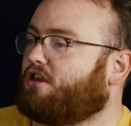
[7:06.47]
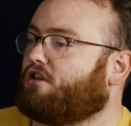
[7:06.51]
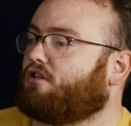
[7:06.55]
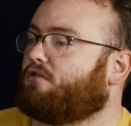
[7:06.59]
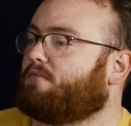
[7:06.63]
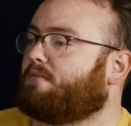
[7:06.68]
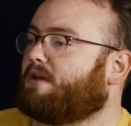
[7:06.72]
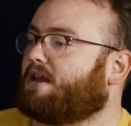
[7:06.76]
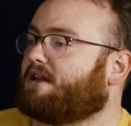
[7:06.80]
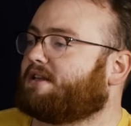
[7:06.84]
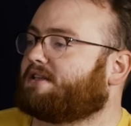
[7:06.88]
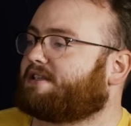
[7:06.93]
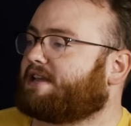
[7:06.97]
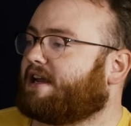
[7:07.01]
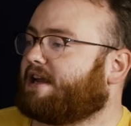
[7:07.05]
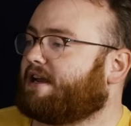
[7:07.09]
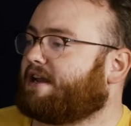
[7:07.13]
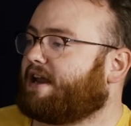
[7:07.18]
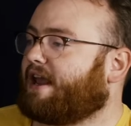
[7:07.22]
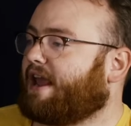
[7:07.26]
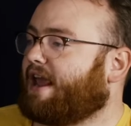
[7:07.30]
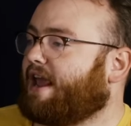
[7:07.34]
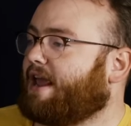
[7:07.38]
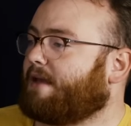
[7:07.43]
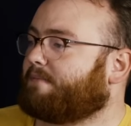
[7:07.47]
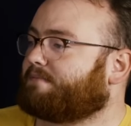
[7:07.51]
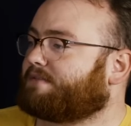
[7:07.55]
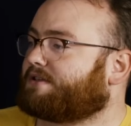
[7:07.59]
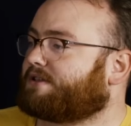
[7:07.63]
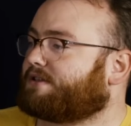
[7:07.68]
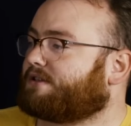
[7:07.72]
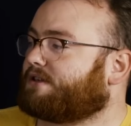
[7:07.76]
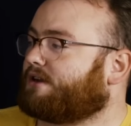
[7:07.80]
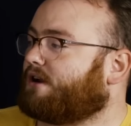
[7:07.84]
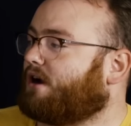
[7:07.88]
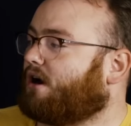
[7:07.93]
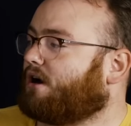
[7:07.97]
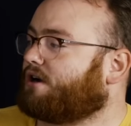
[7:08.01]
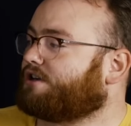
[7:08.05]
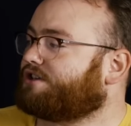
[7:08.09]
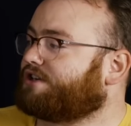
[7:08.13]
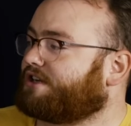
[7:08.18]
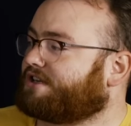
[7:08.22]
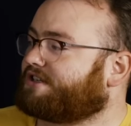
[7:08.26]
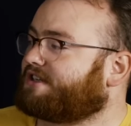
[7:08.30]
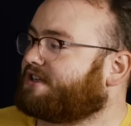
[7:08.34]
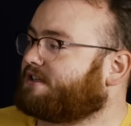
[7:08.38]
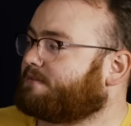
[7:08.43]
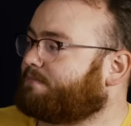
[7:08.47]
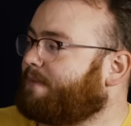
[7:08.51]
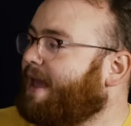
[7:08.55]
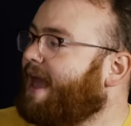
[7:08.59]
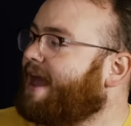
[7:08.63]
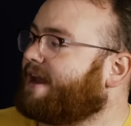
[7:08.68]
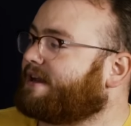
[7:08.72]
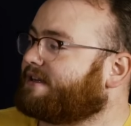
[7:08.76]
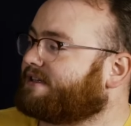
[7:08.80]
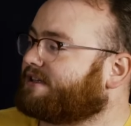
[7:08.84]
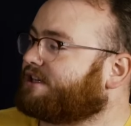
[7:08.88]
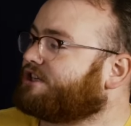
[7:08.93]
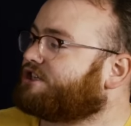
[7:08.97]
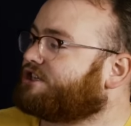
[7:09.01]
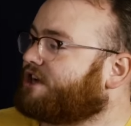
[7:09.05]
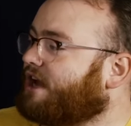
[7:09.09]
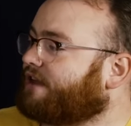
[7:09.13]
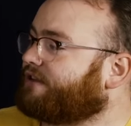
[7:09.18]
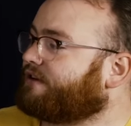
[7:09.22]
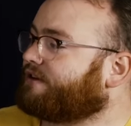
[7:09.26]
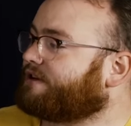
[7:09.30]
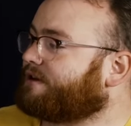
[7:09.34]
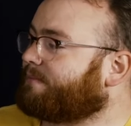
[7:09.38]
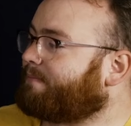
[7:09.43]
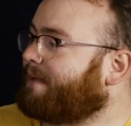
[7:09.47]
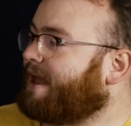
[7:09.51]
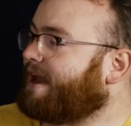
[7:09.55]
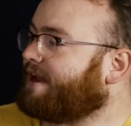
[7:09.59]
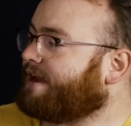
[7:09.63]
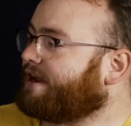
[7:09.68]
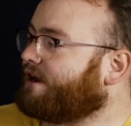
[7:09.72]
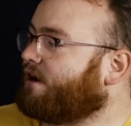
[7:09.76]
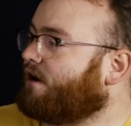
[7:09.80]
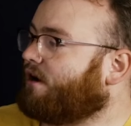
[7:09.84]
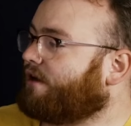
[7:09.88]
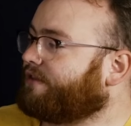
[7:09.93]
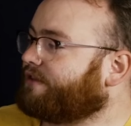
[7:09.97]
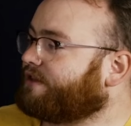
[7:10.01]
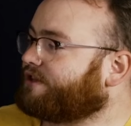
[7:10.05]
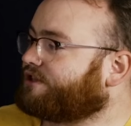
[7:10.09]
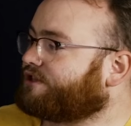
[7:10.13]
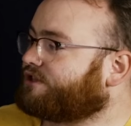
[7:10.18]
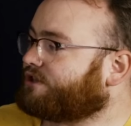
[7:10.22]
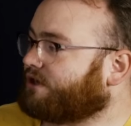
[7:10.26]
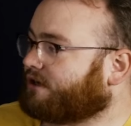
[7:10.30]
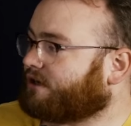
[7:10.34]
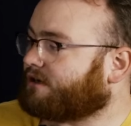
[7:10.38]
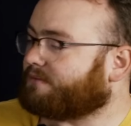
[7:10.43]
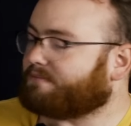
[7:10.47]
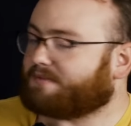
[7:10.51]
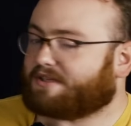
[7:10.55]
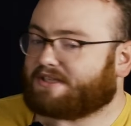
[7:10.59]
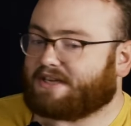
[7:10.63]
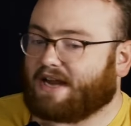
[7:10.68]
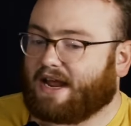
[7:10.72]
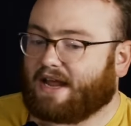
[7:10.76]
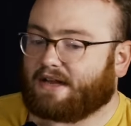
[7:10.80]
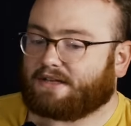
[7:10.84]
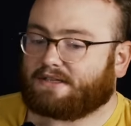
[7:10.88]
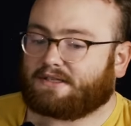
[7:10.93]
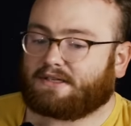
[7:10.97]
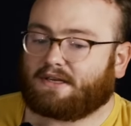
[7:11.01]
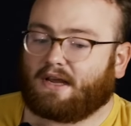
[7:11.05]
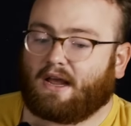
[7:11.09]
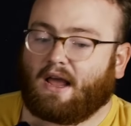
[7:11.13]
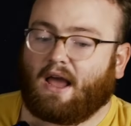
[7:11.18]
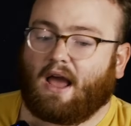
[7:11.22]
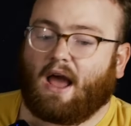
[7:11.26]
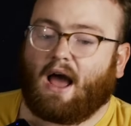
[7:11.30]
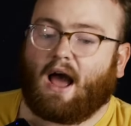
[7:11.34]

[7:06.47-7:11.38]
humans and apes are just as bad as each other depending on the circumstance. Right.